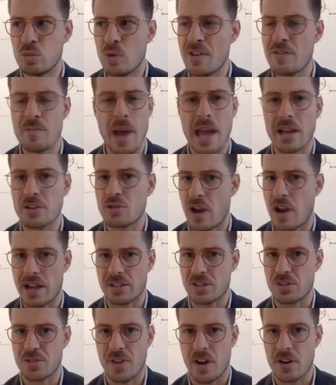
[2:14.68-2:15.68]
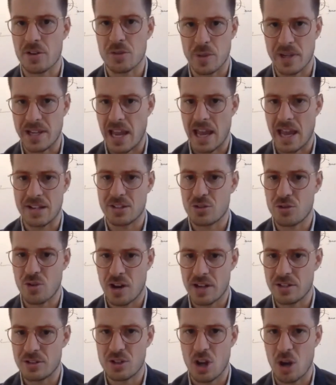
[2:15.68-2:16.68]
backtracked as far as we can to try
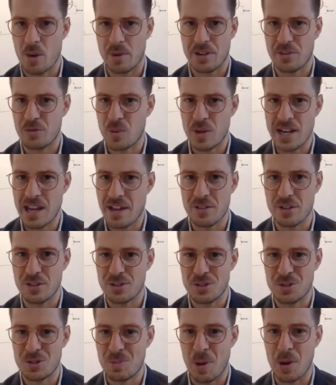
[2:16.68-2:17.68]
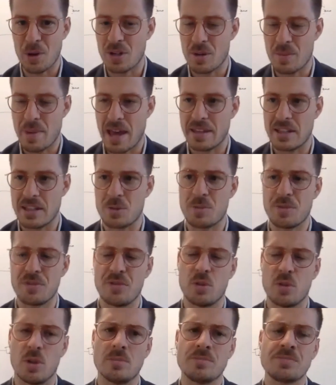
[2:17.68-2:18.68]
and determine if we'd ever spoken about this
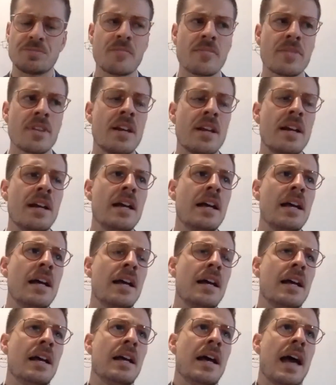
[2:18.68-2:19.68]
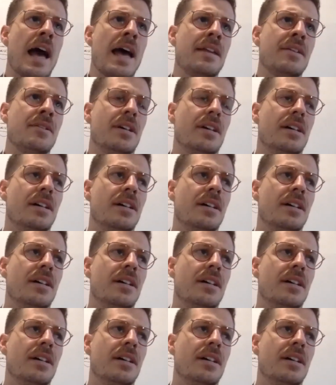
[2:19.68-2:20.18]
before, and